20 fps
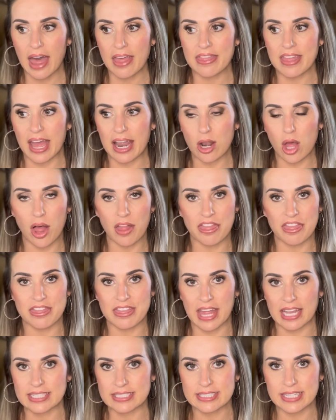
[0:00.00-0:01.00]
that
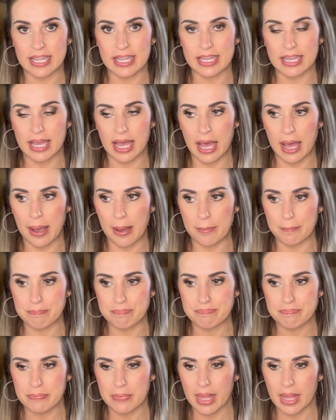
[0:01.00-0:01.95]
authentic, um,